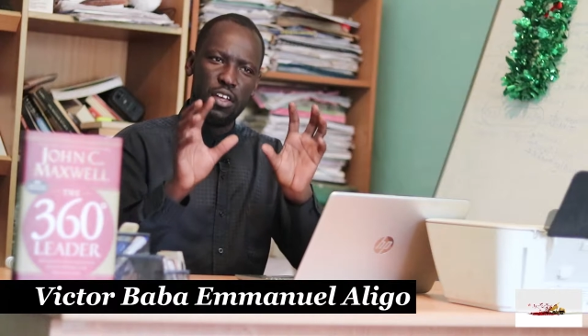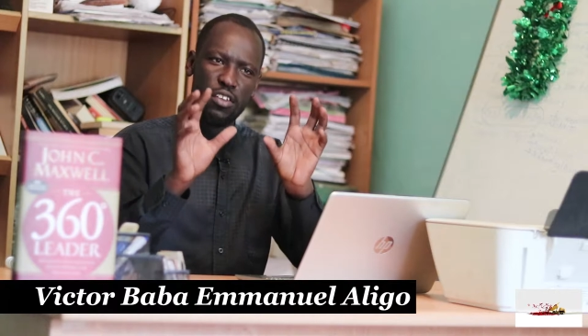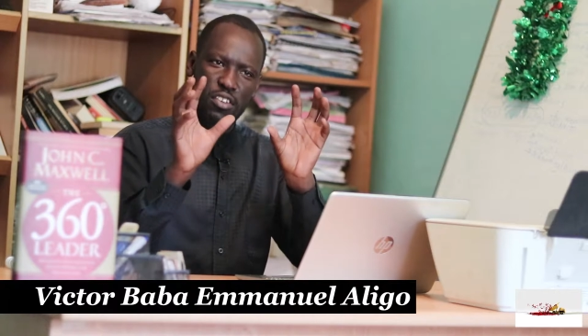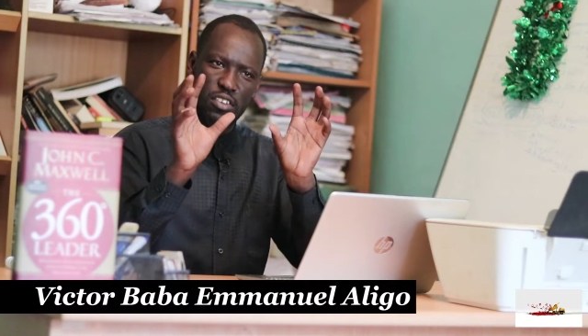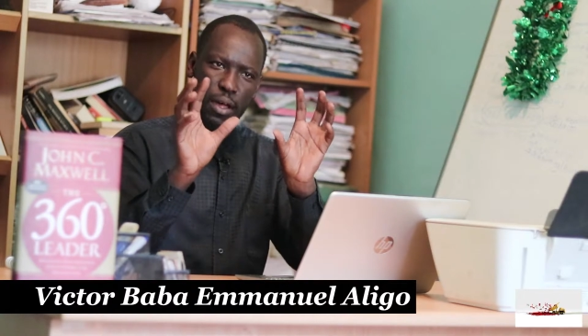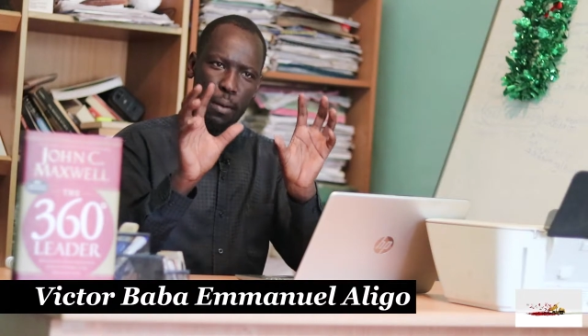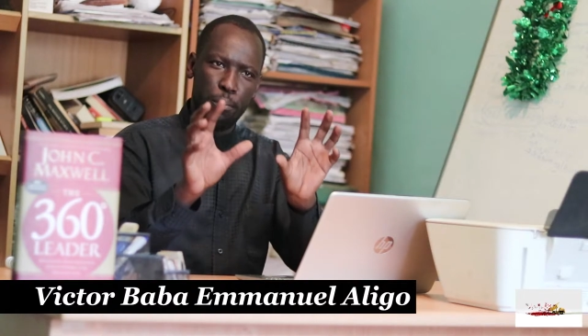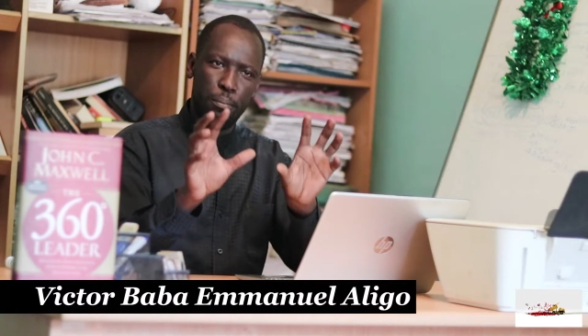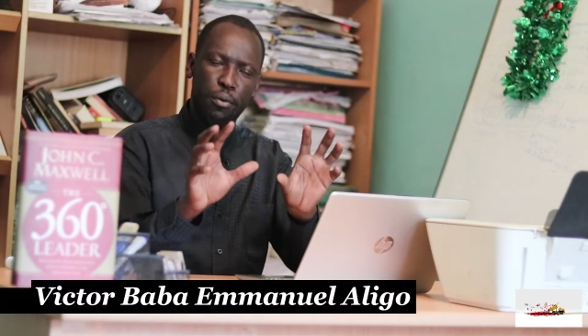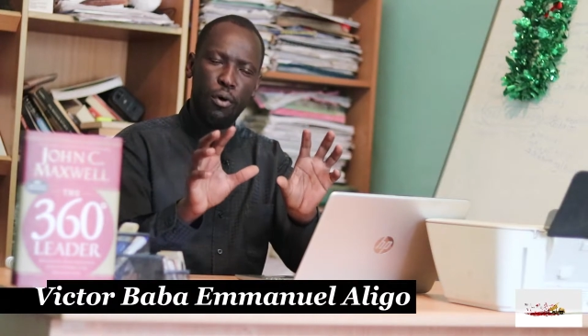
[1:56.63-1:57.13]

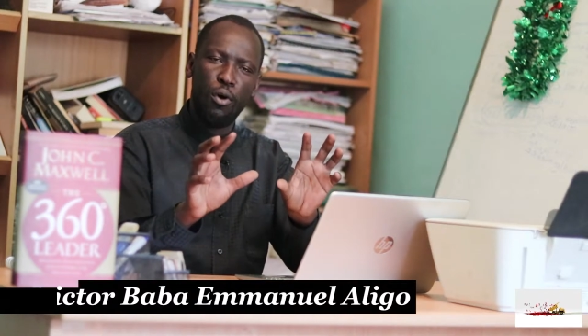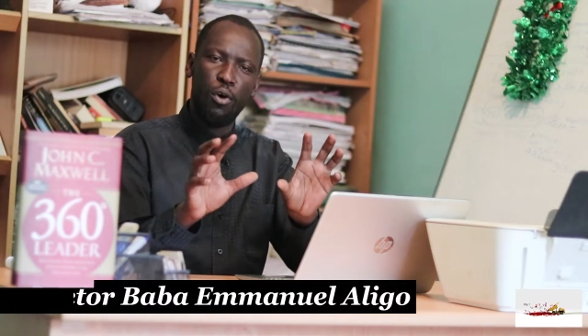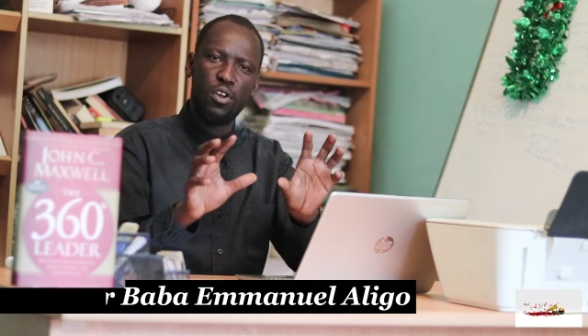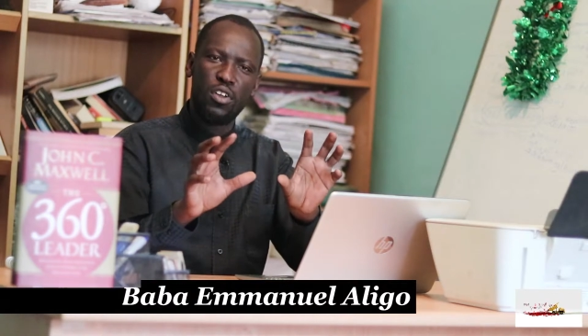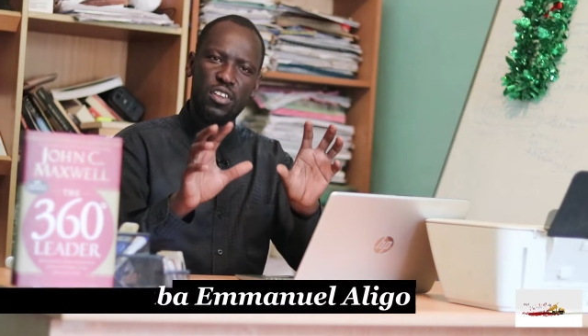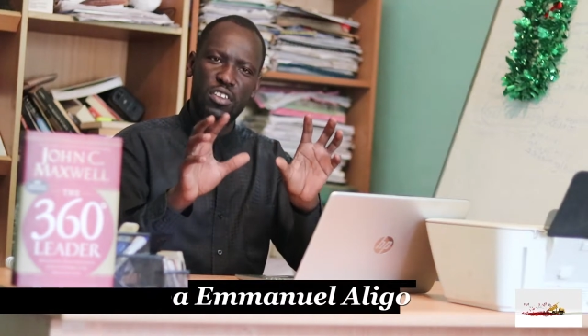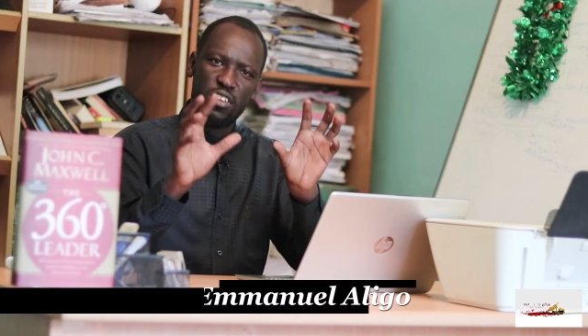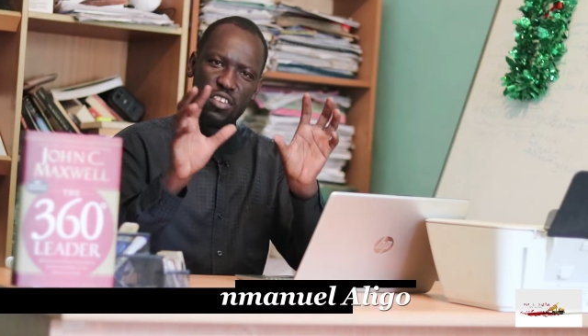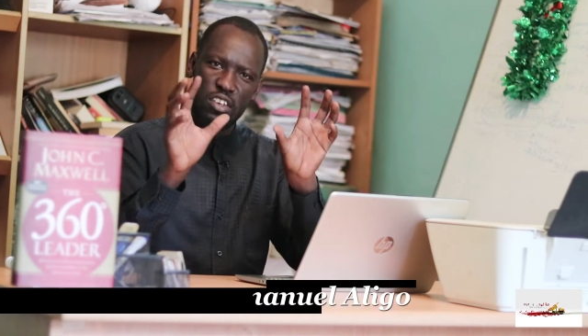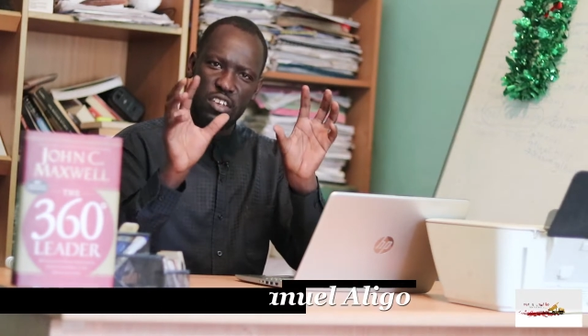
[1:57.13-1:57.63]

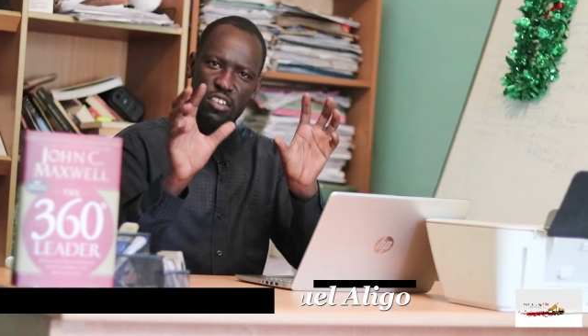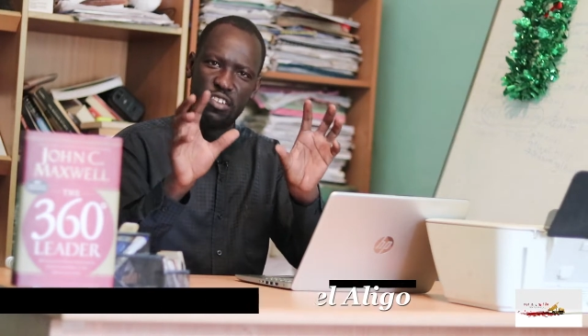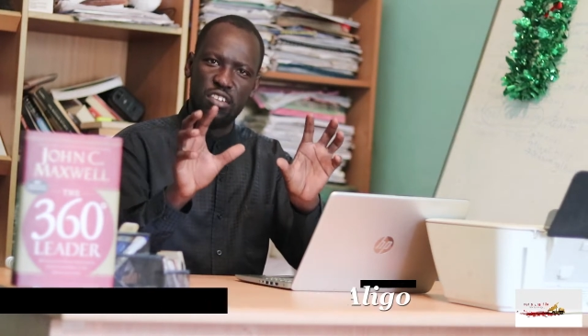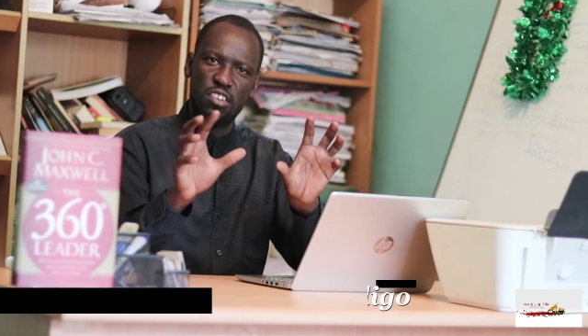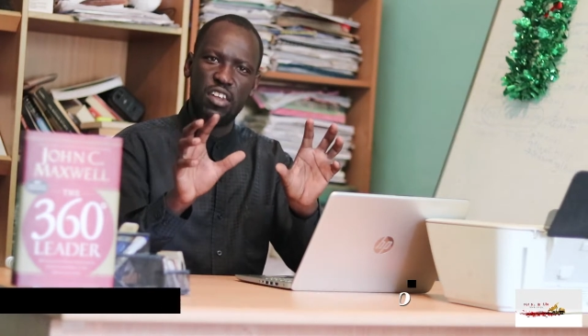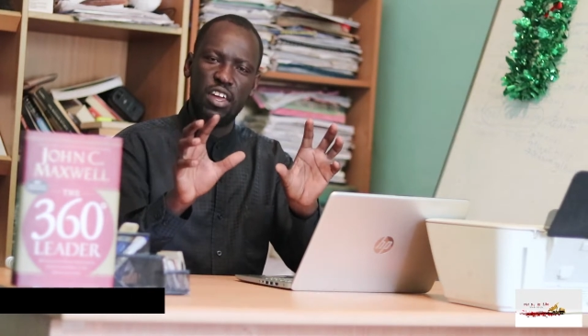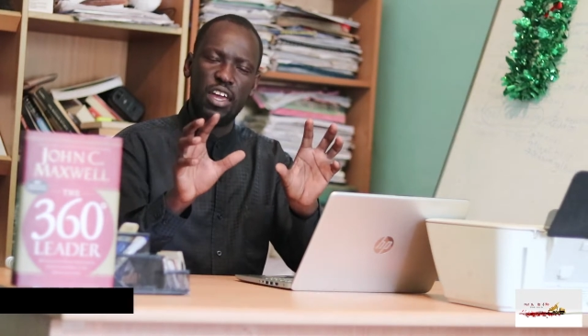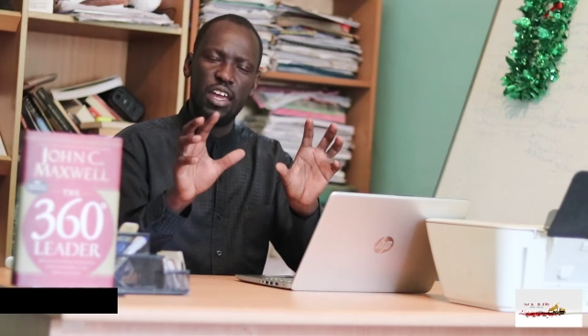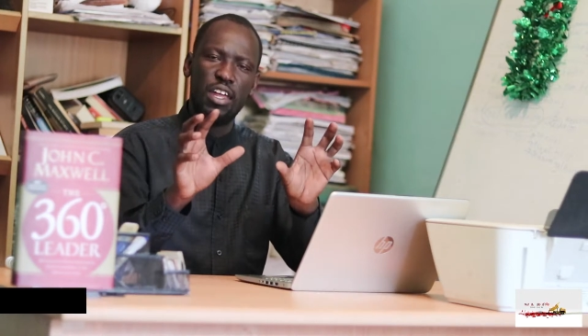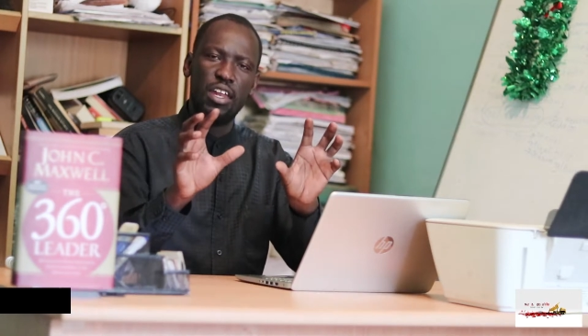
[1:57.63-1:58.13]
support,
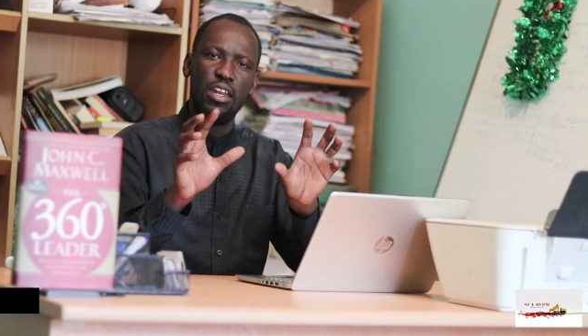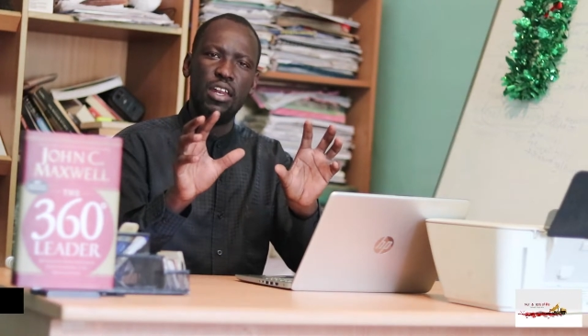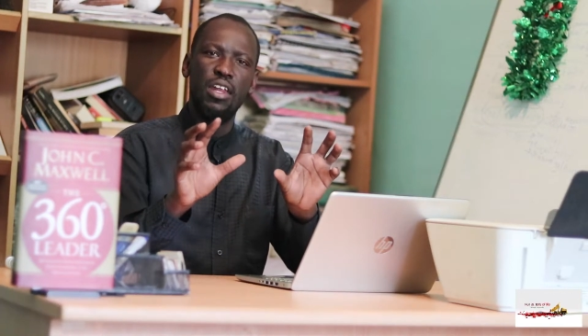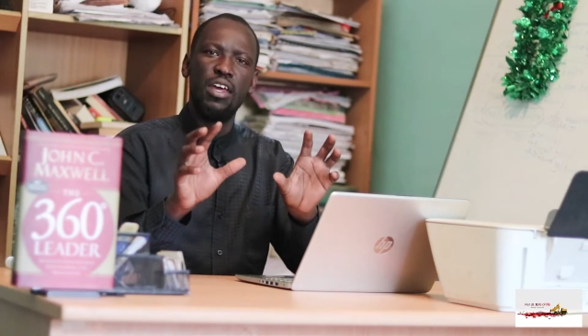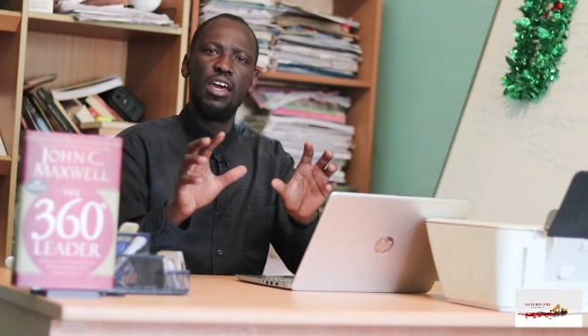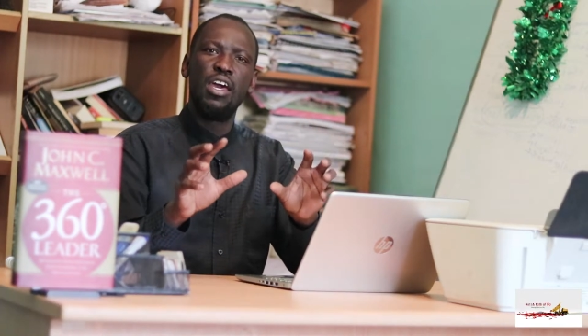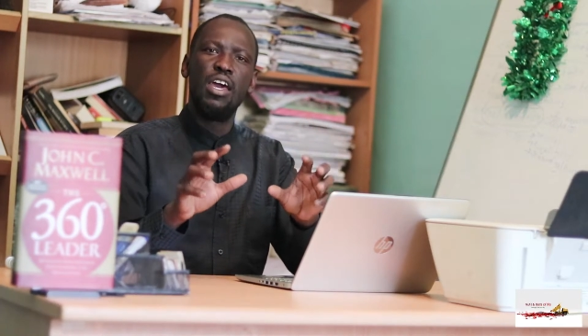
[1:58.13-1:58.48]
sustain,